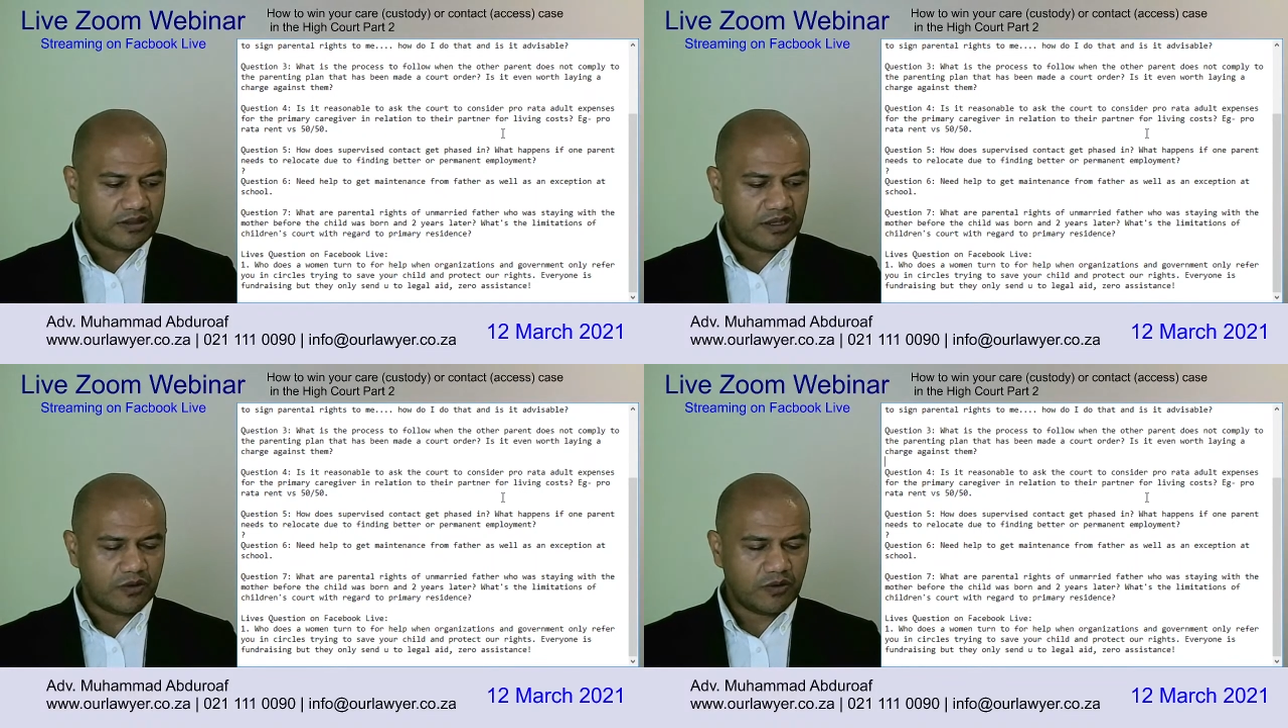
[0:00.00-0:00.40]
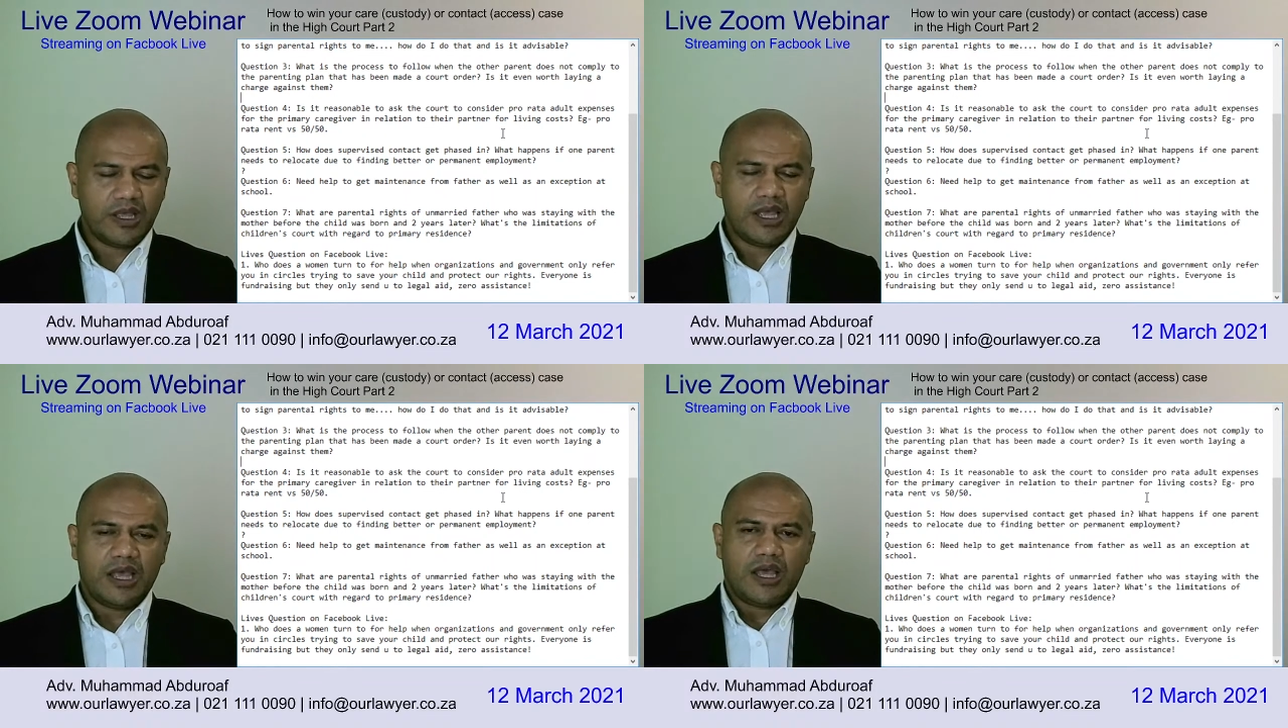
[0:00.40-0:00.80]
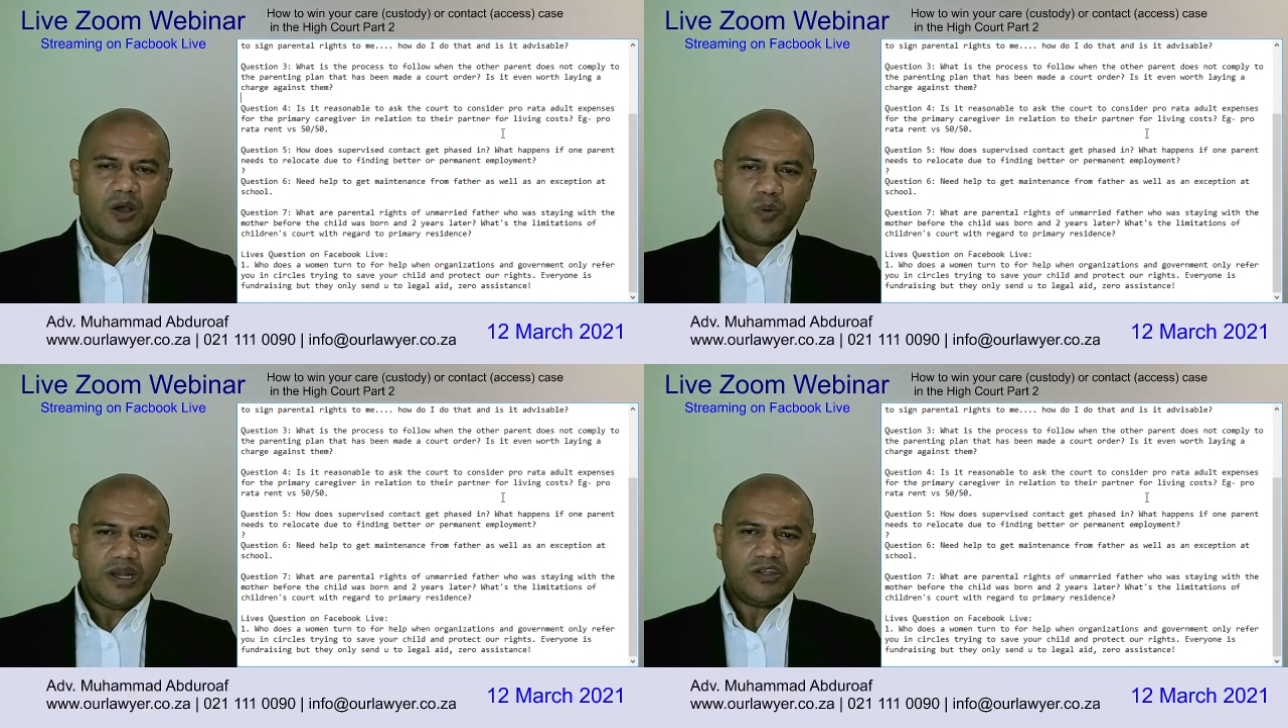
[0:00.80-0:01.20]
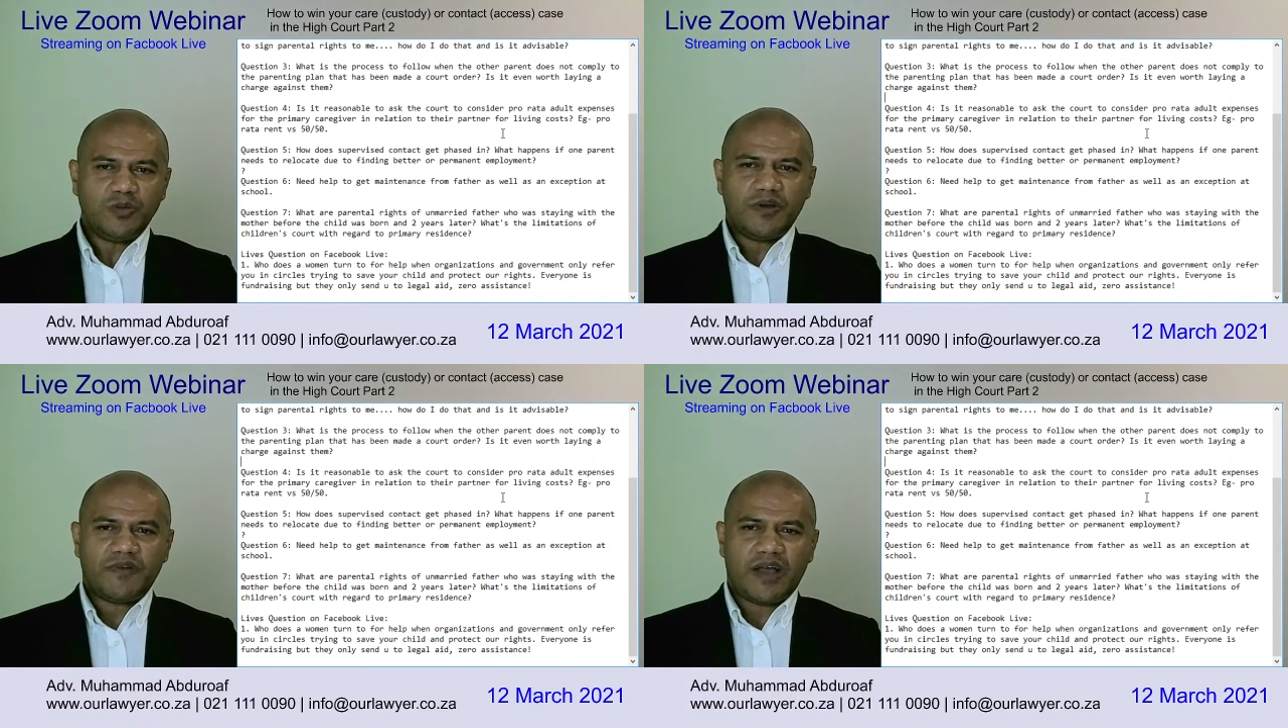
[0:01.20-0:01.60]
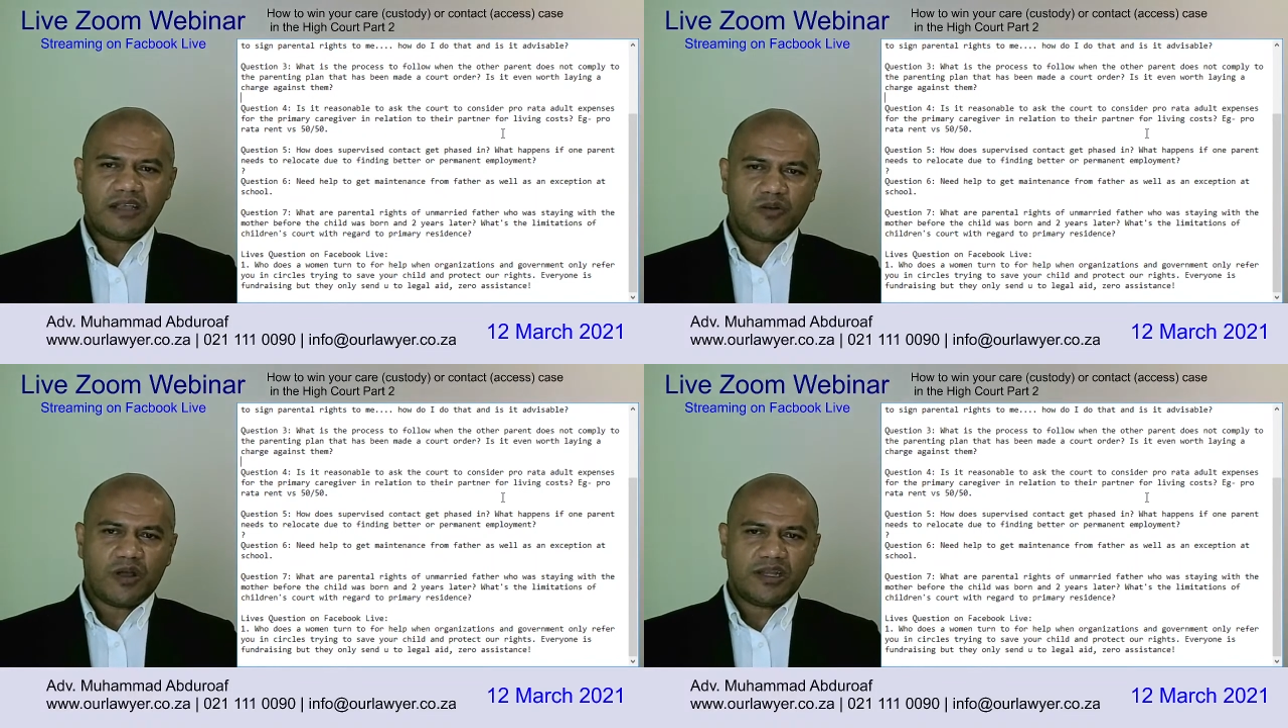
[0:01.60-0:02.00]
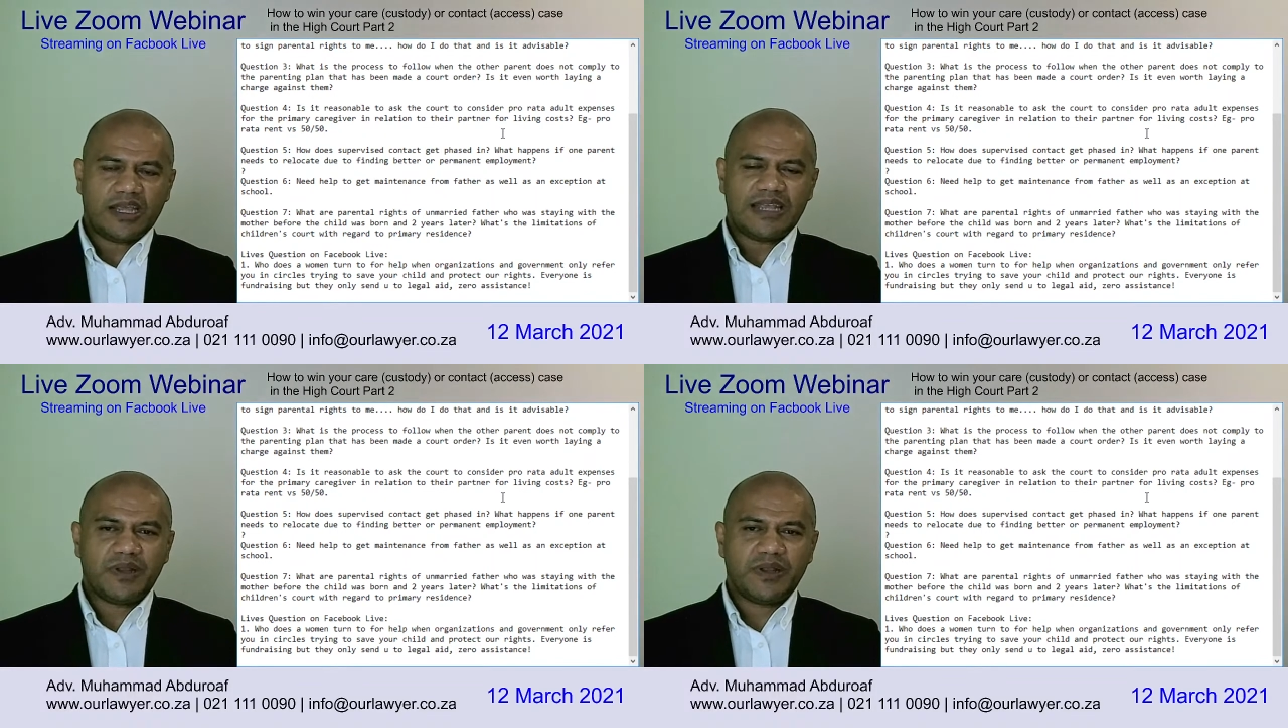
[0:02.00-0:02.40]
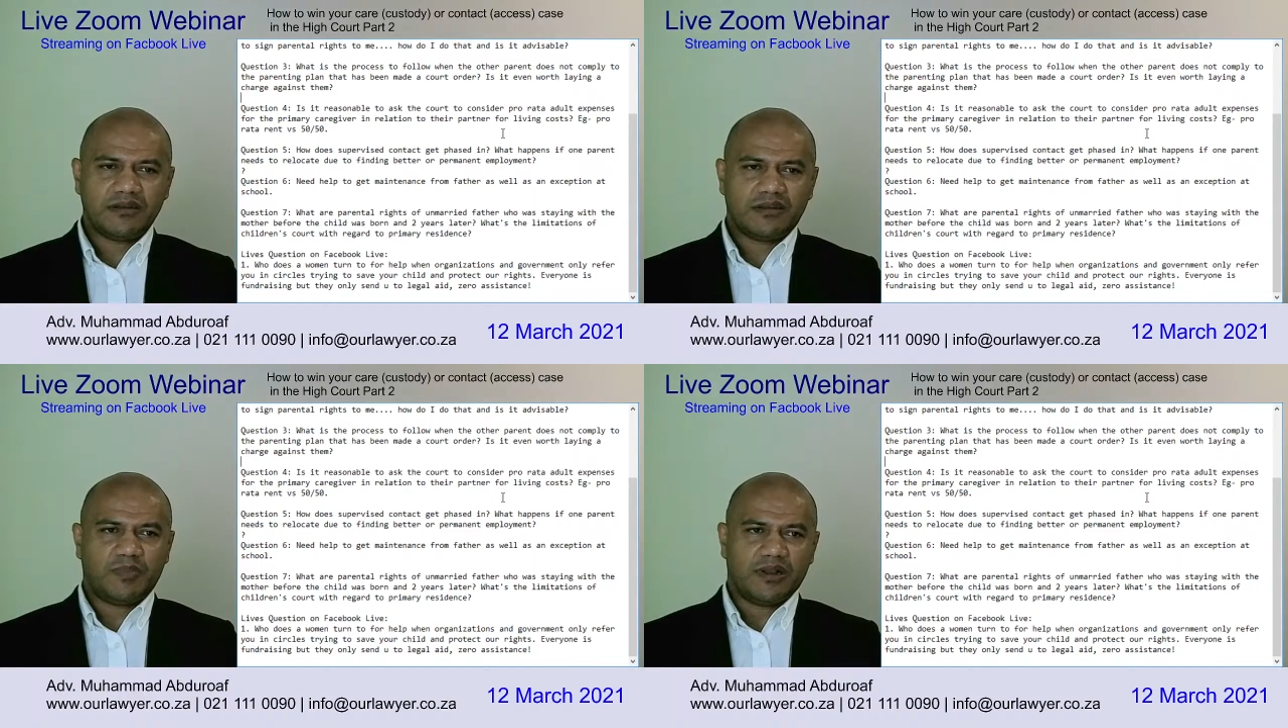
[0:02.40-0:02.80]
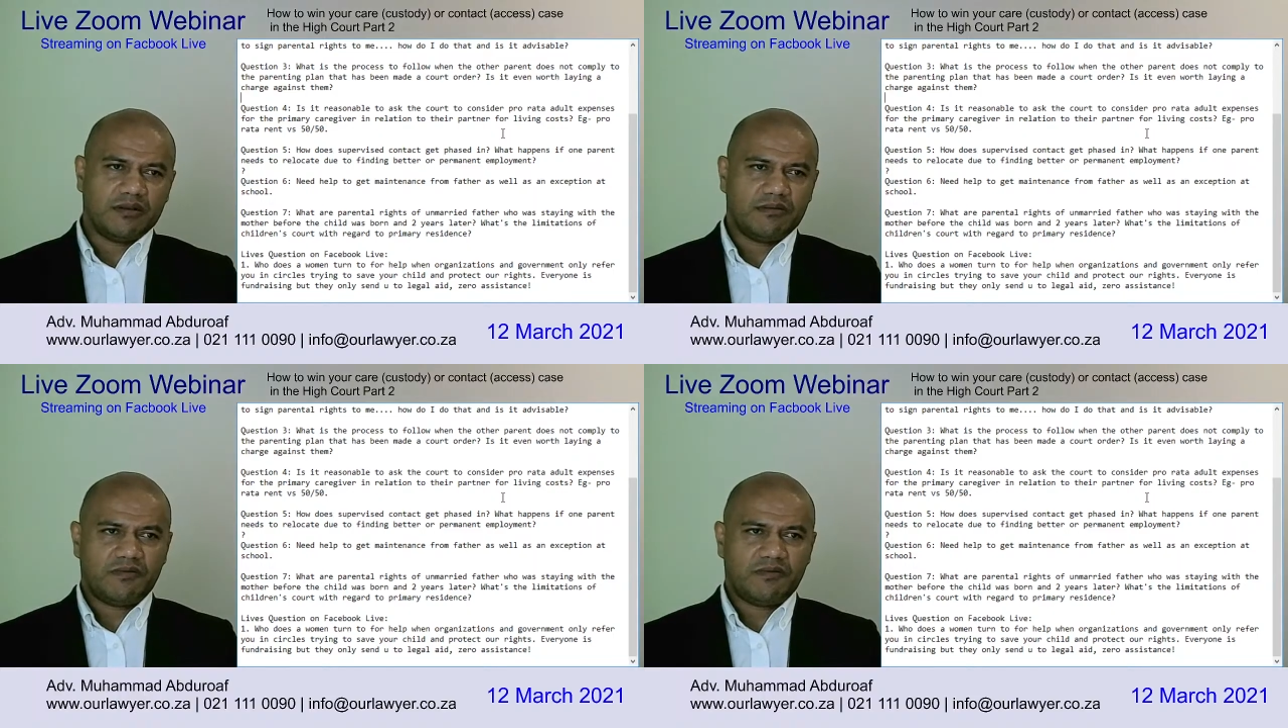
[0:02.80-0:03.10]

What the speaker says: So when does supervised contact in principle,